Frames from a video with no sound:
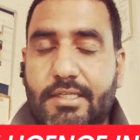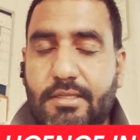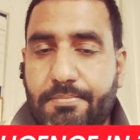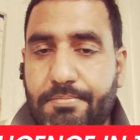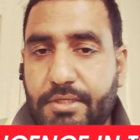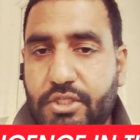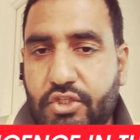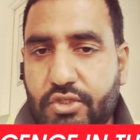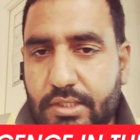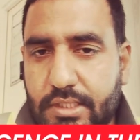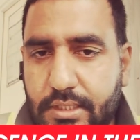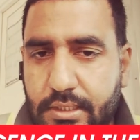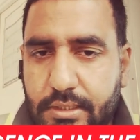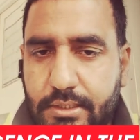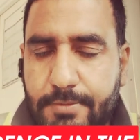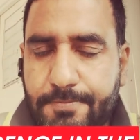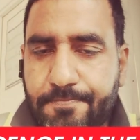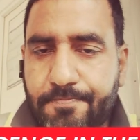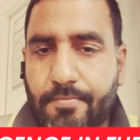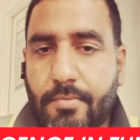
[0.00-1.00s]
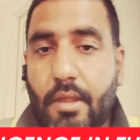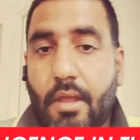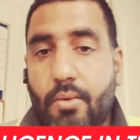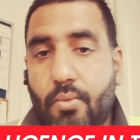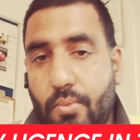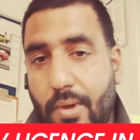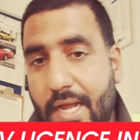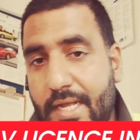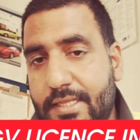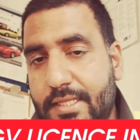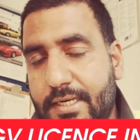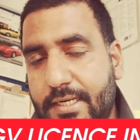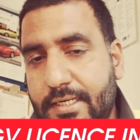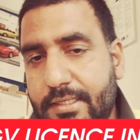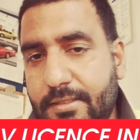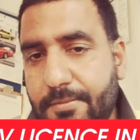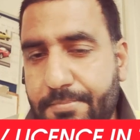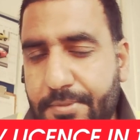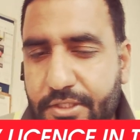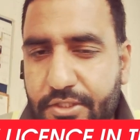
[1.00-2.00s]
the pictures, why they need
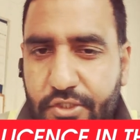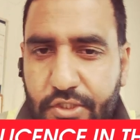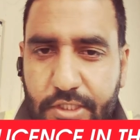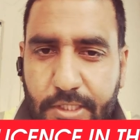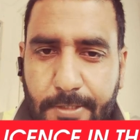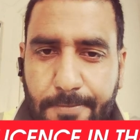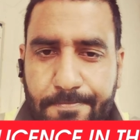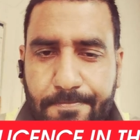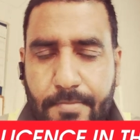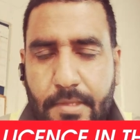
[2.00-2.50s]
the picture,